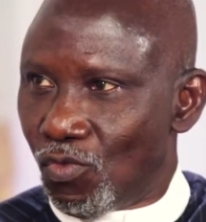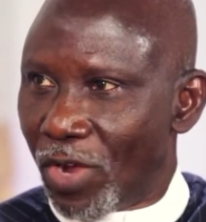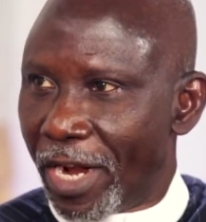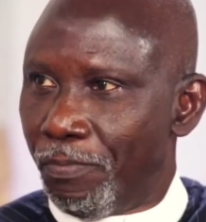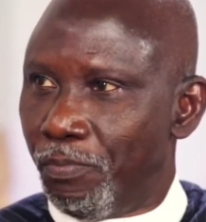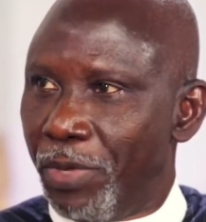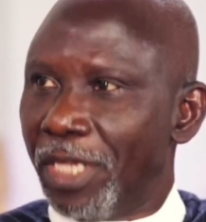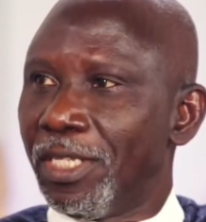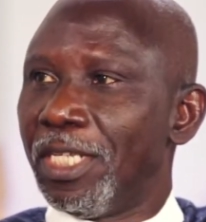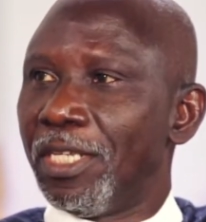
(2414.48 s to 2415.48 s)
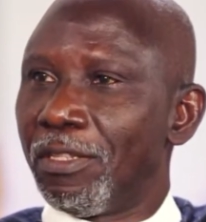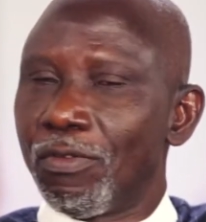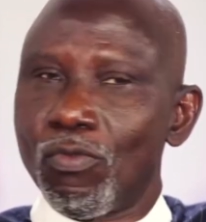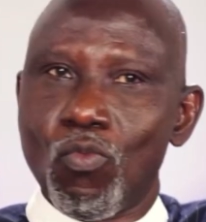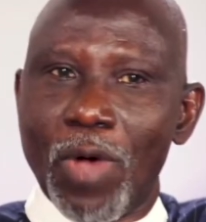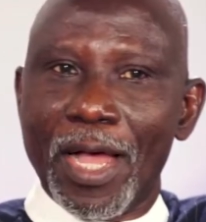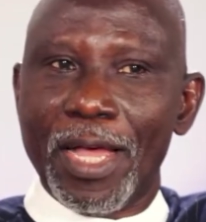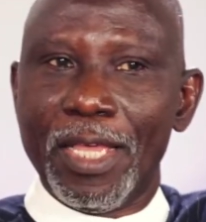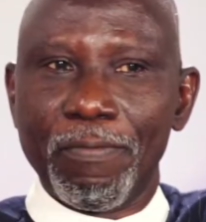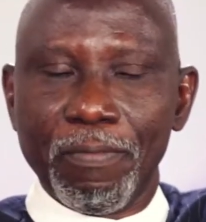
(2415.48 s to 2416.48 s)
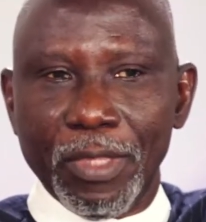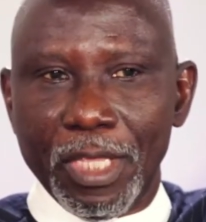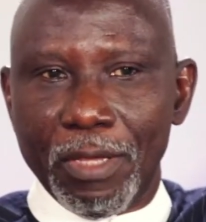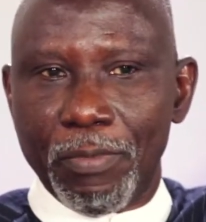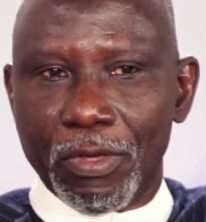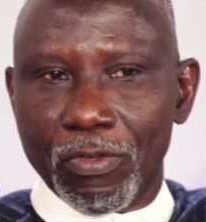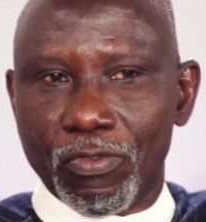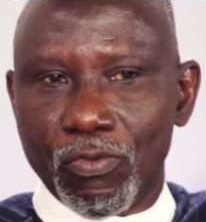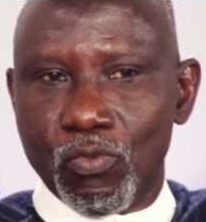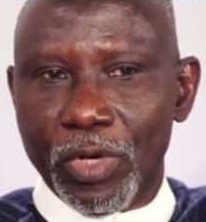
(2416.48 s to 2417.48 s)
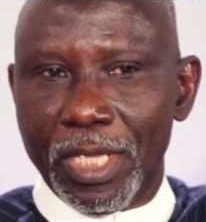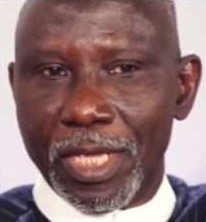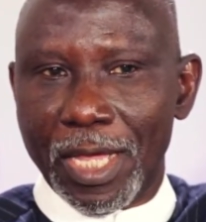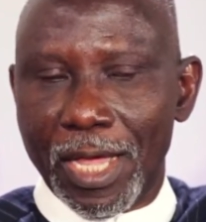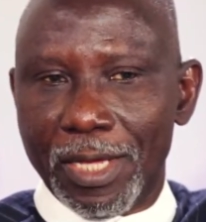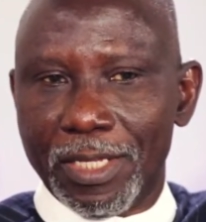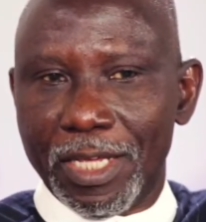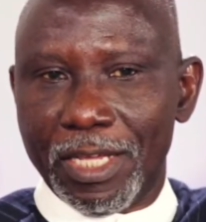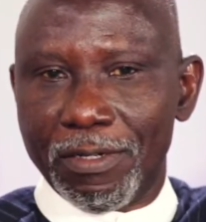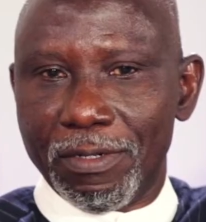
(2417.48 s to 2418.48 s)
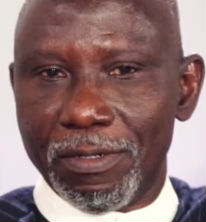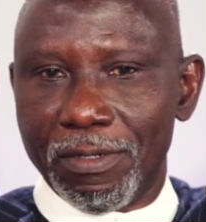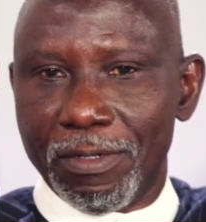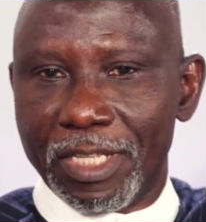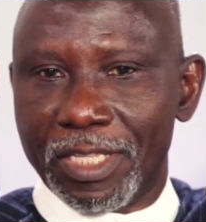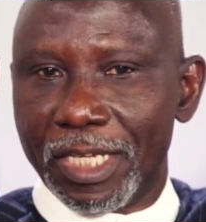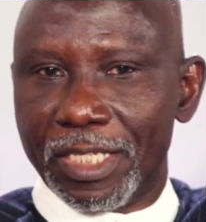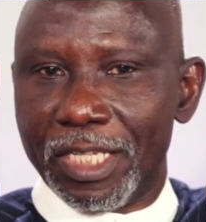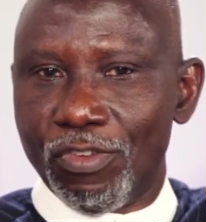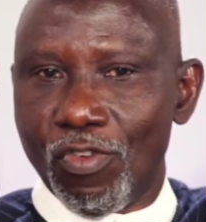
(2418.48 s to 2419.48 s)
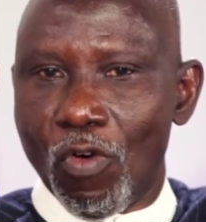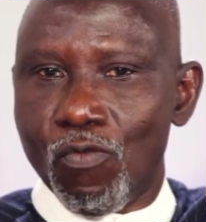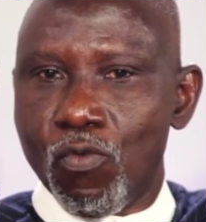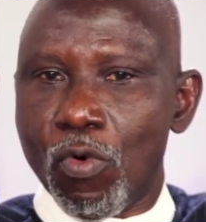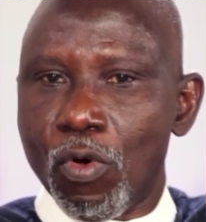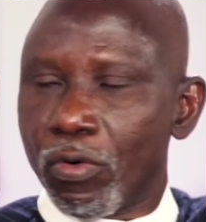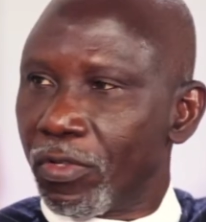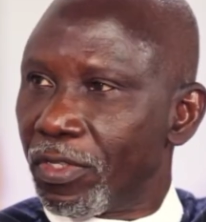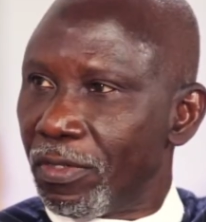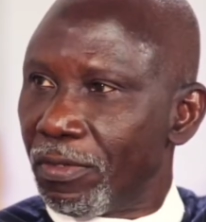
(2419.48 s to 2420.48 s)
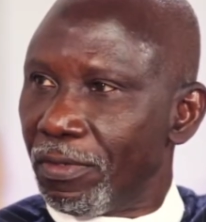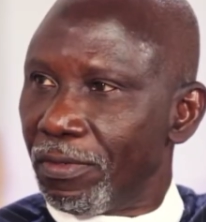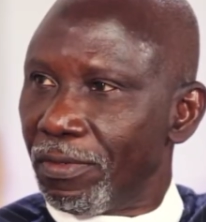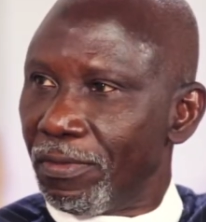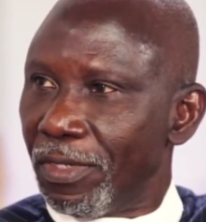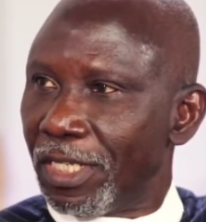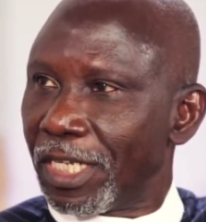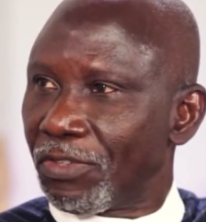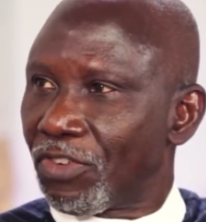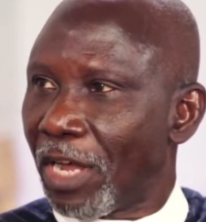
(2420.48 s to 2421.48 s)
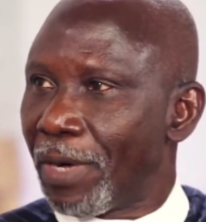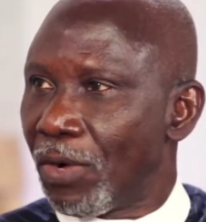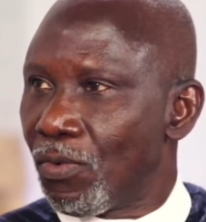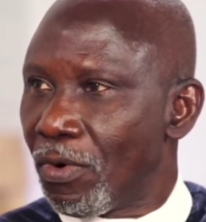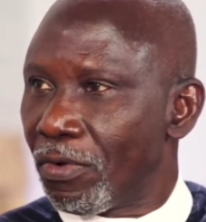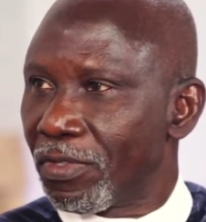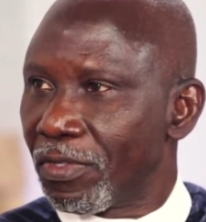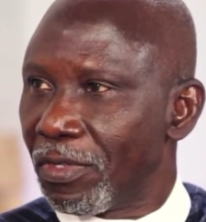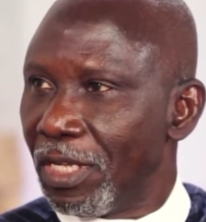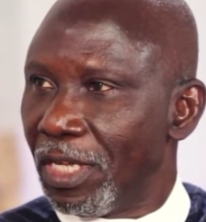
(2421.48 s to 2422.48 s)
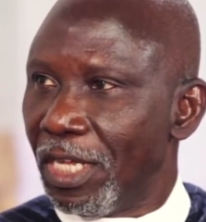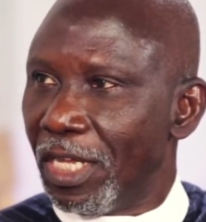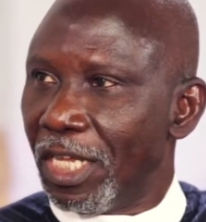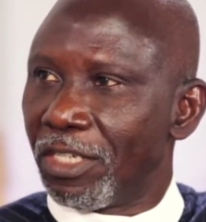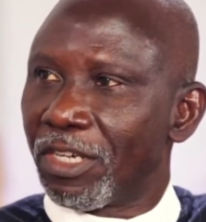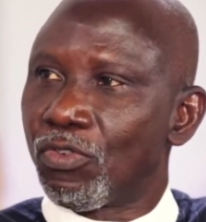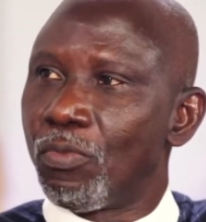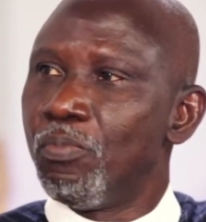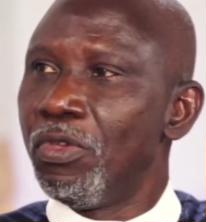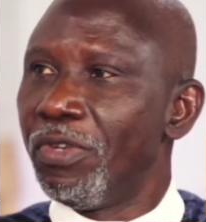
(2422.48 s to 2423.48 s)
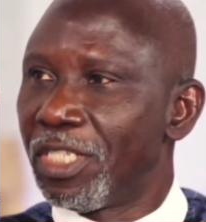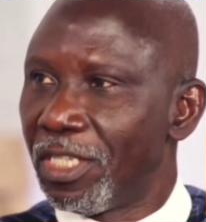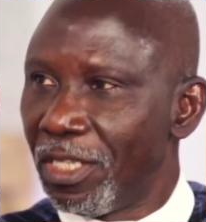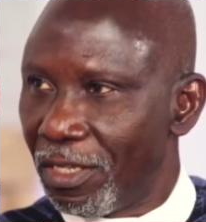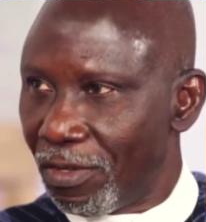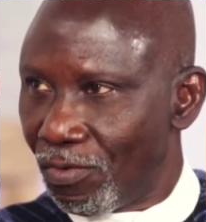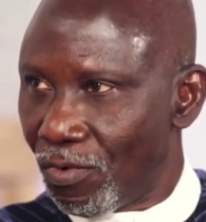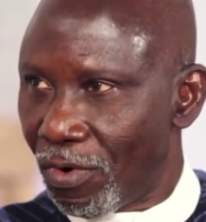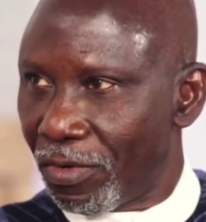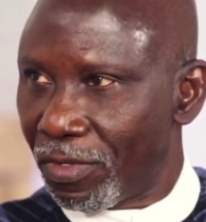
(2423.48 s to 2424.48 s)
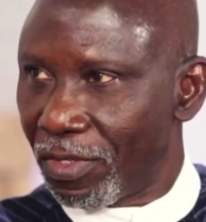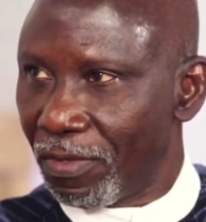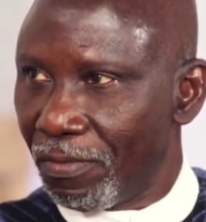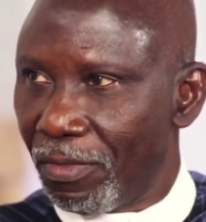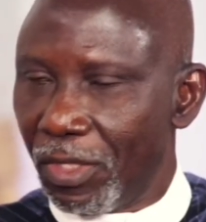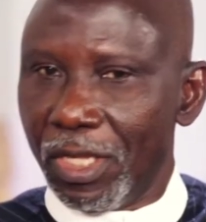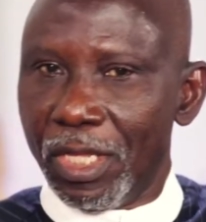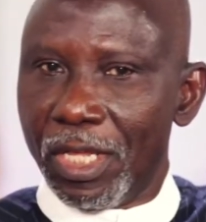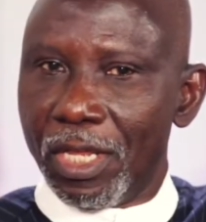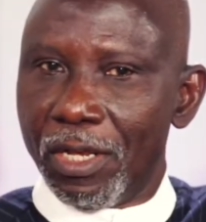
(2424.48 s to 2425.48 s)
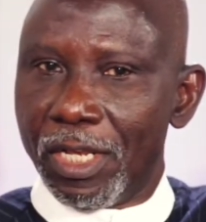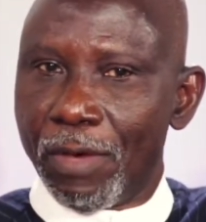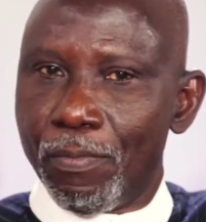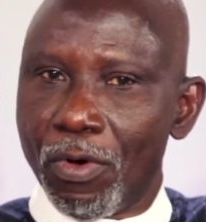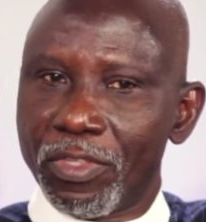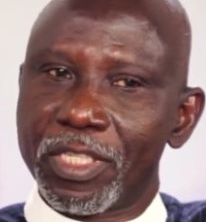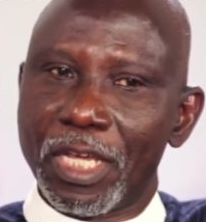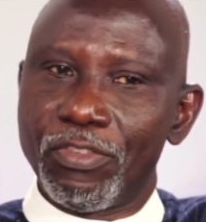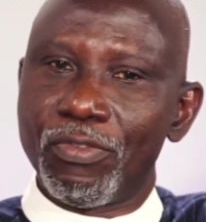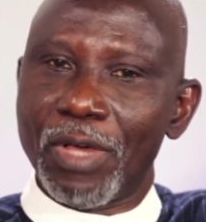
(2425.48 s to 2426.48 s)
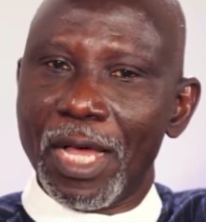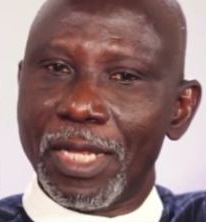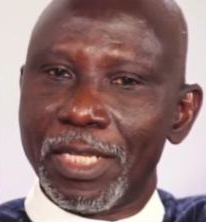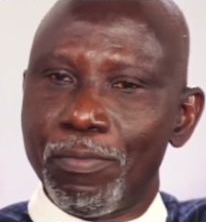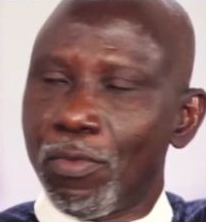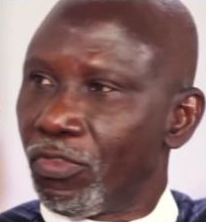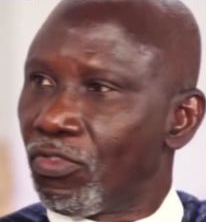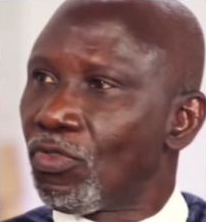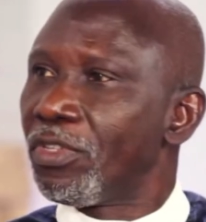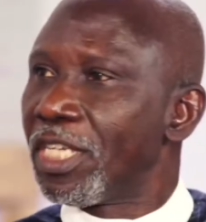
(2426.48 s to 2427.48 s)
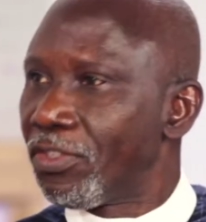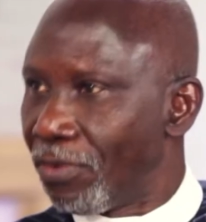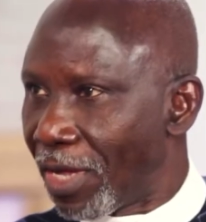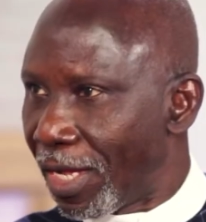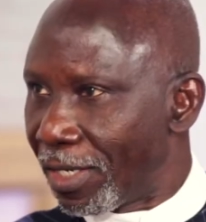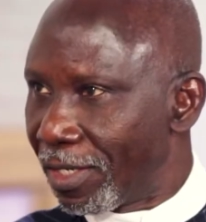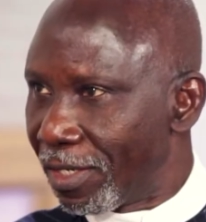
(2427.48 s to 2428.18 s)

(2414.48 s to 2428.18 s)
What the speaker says: Were a big deal. Why? Because we had the setting of wars, intertribal wars, intra-community wars. The more sons you had, the more soldiers you had.